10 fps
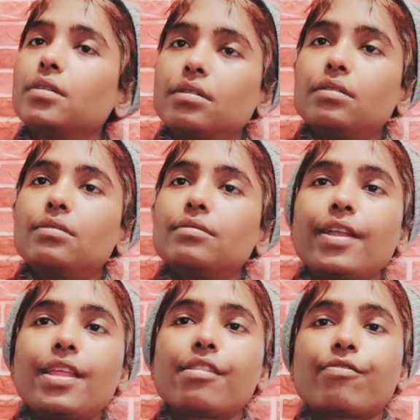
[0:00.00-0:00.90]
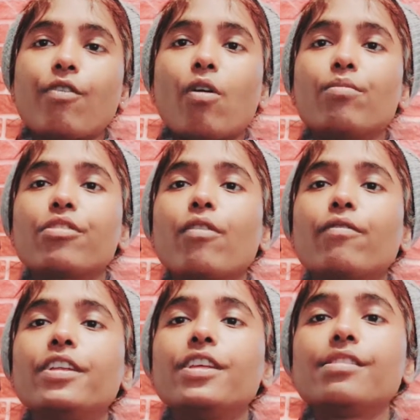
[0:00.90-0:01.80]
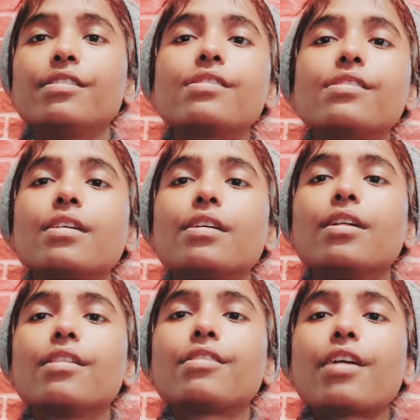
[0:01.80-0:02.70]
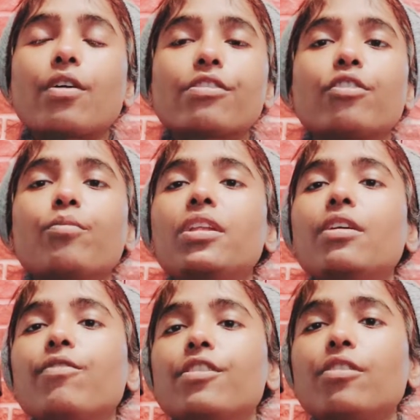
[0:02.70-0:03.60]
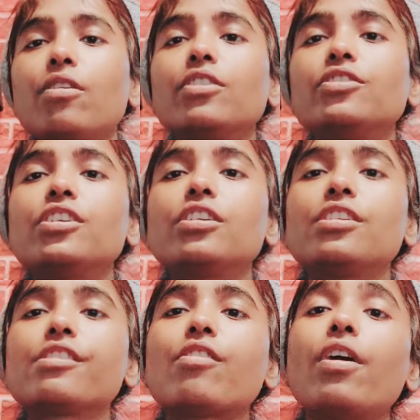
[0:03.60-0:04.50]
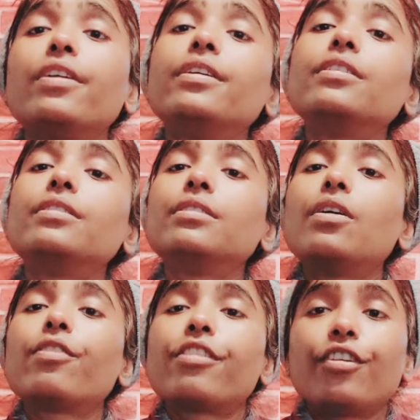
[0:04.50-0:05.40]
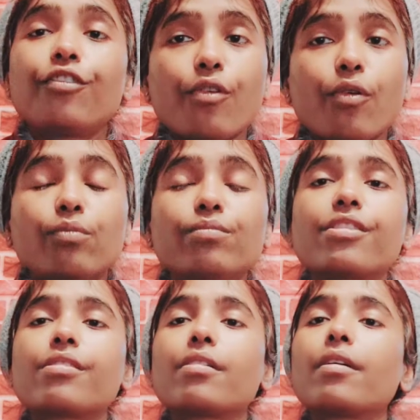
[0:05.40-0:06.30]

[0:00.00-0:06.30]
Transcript: various forms of the disease, psychosomatic physiological disorder, syndromes,